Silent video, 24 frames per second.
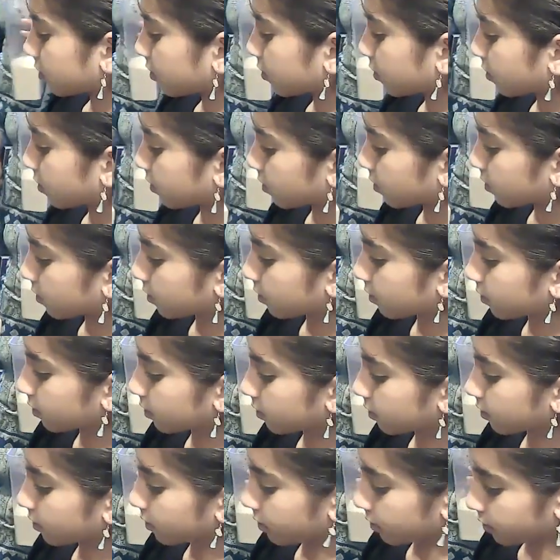and
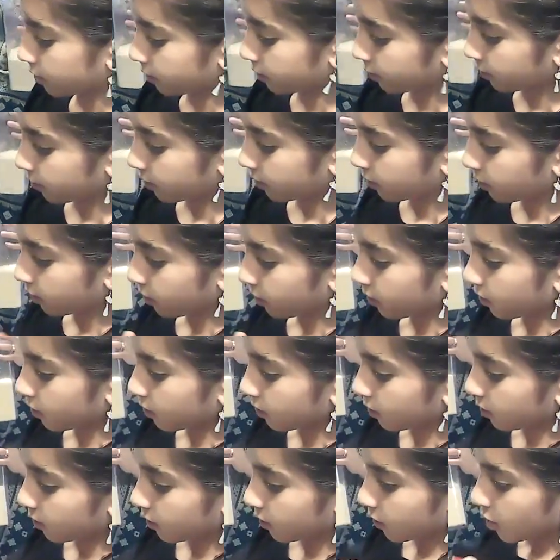creamy, and it
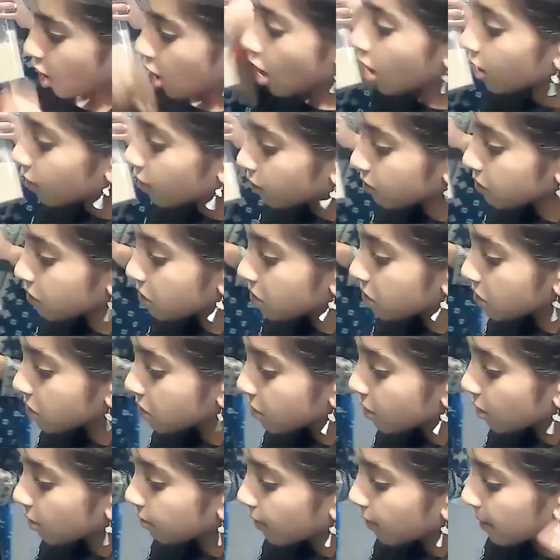will add
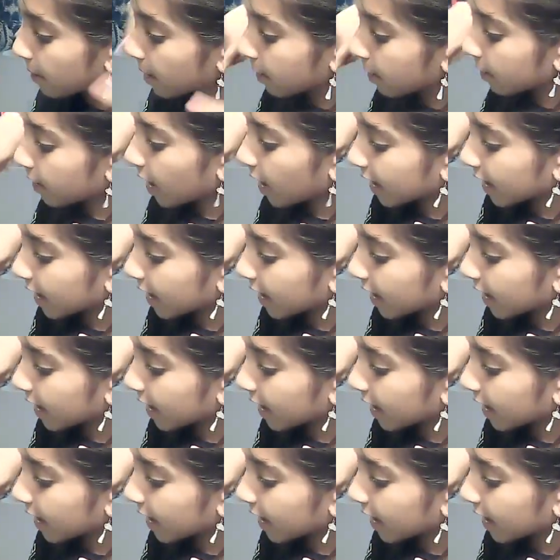almond taste to